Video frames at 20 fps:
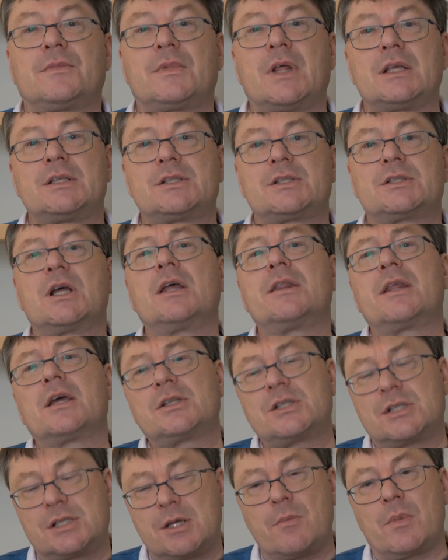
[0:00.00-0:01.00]
They're
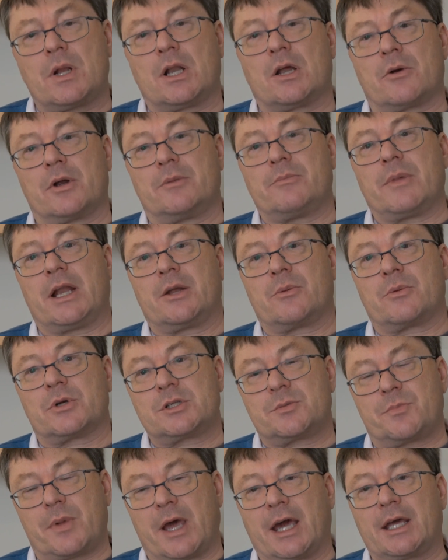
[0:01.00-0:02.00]
similar in many
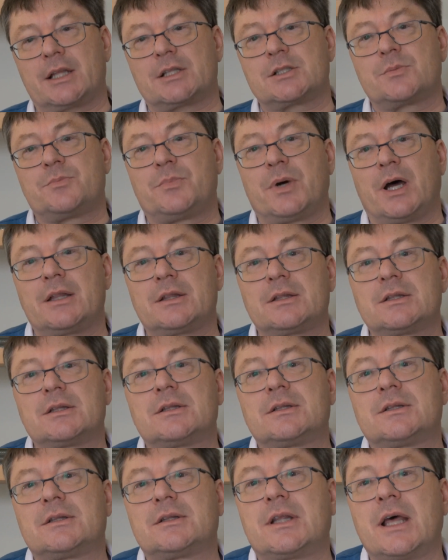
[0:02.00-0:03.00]
respects, but
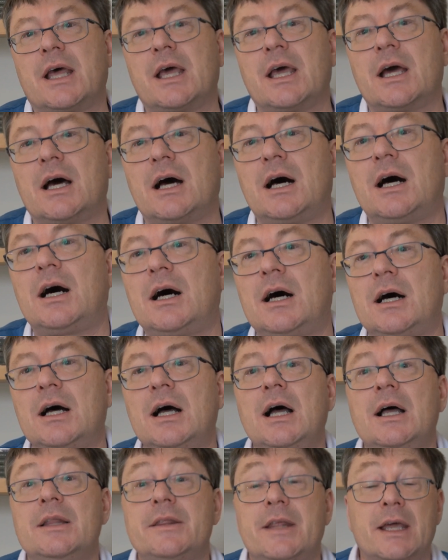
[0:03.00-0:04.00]

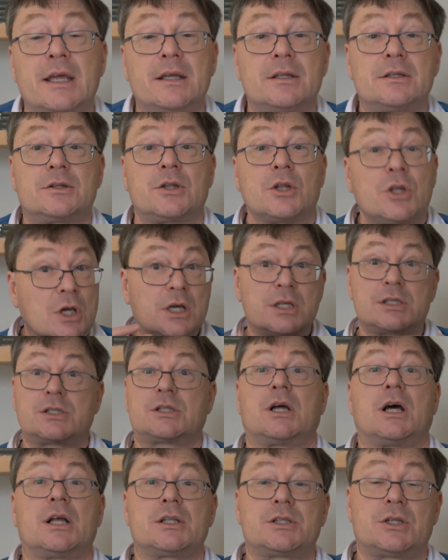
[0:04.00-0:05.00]
the year
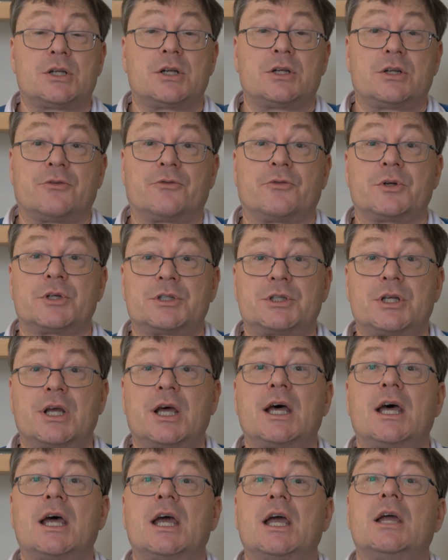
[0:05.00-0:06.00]
starts at a different
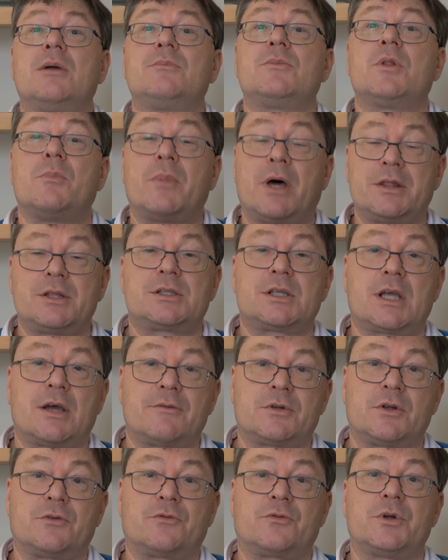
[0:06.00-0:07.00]
time, the months
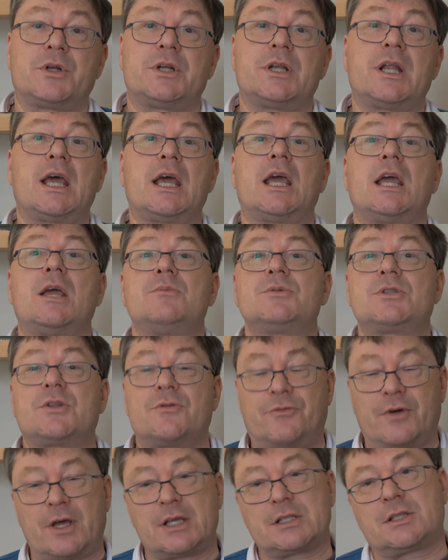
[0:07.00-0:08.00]
have different names,
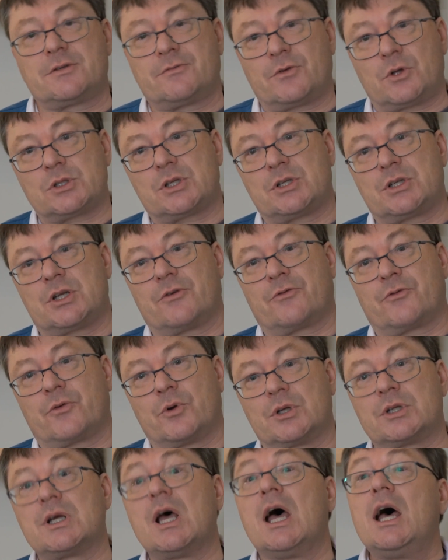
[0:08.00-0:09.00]
the festivals are
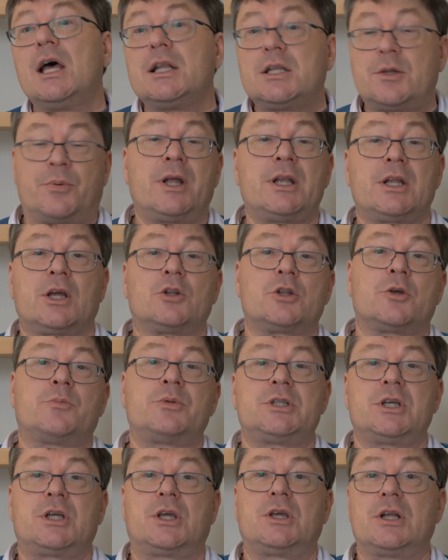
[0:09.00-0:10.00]
different, depending on the
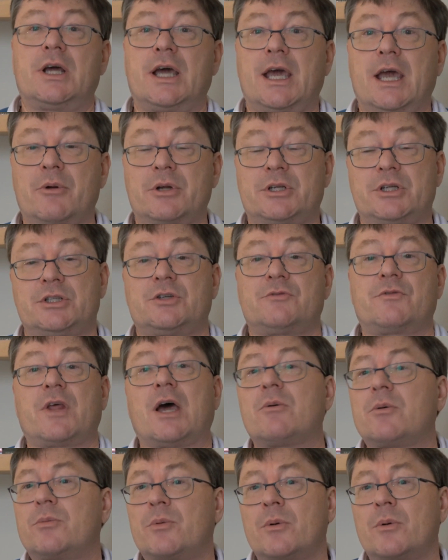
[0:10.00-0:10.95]
particular heritage of that.